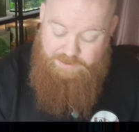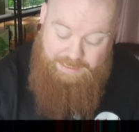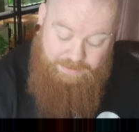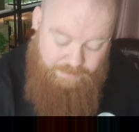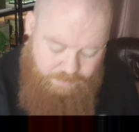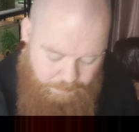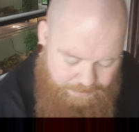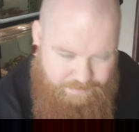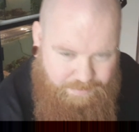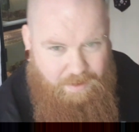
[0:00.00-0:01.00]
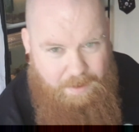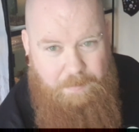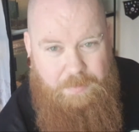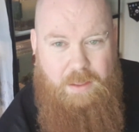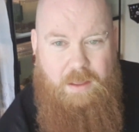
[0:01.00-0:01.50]
takes a little bit of time.
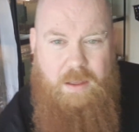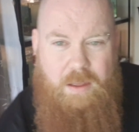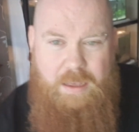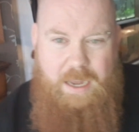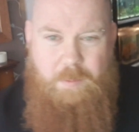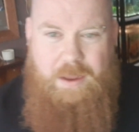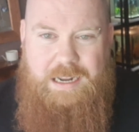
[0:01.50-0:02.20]
Anyway,